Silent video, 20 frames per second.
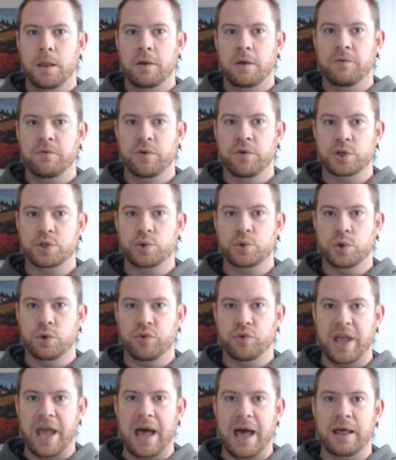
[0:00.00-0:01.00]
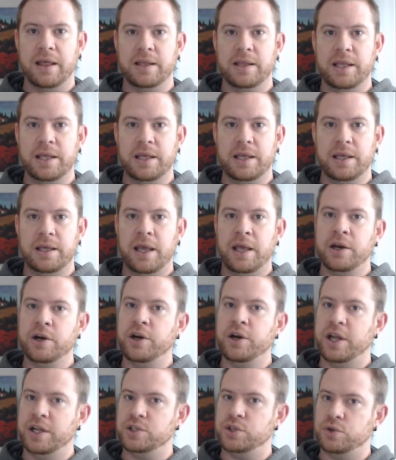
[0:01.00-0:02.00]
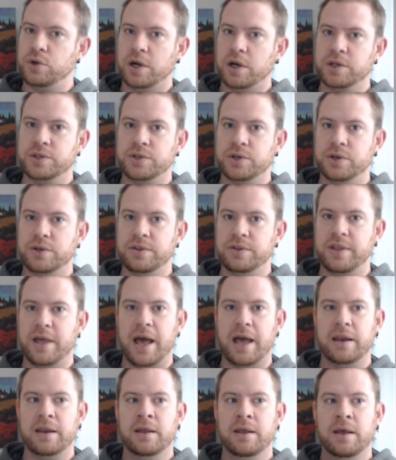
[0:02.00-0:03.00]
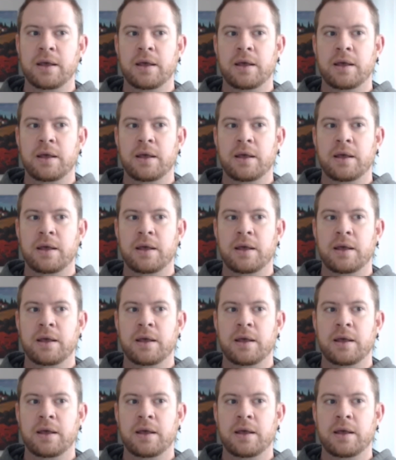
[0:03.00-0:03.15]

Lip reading: virtual reality internet structure that